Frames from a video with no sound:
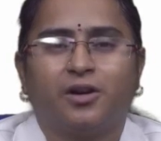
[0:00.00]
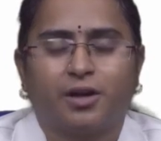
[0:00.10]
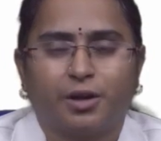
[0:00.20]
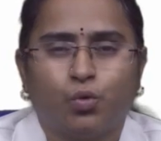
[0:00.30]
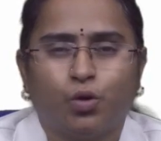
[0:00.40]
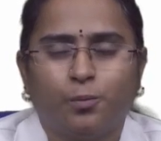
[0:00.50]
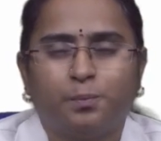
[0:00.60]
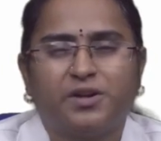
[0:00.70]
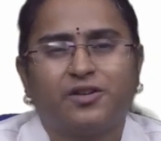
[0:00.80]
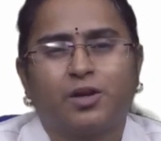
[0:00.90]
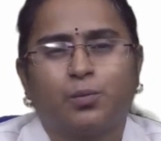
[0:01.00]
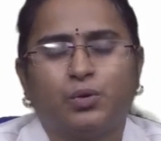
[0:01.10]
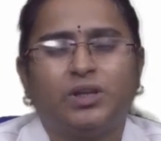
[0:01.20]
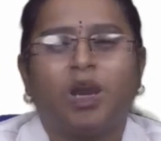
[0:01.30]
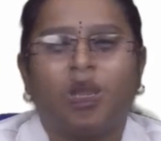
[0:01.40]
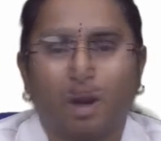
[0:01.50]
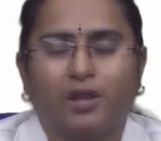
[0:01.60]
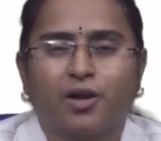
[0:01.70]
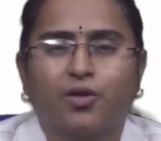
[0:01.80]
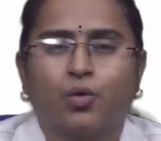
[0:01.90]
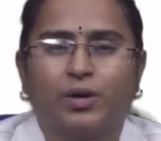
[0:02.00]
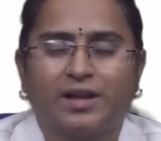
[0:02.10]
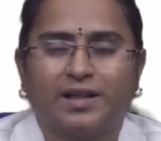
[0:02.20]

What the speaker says: removed, preferably ultrasonic